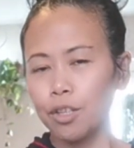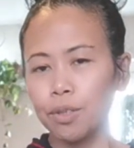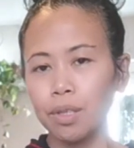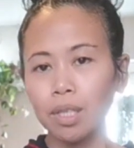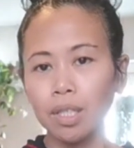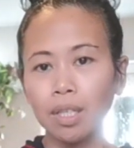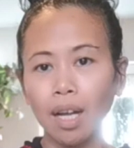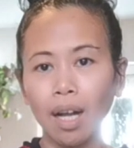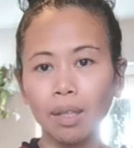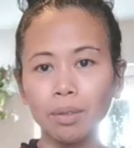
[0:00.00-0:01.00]
turned
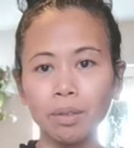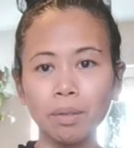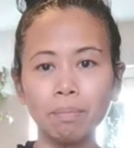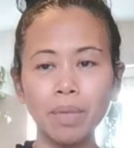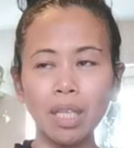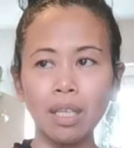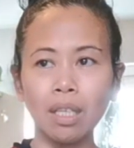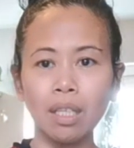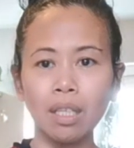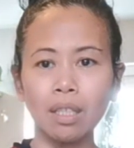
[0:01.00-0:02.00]
out to
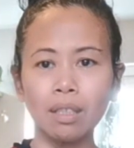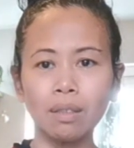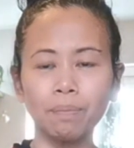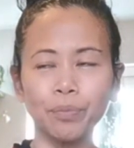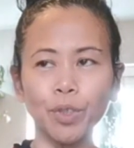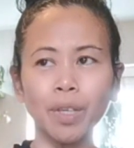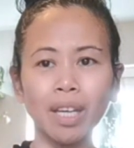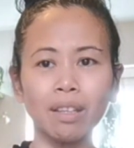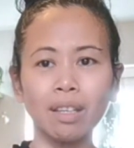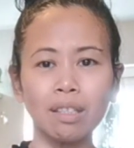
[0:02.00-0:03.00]

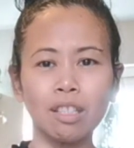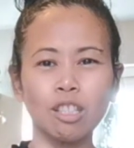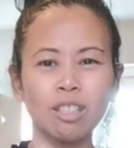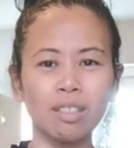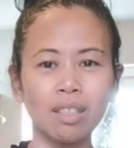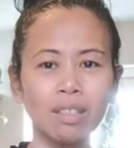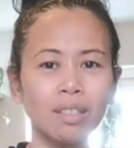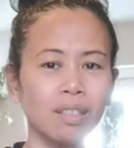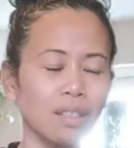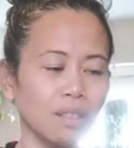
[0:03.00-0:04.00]
get that stunted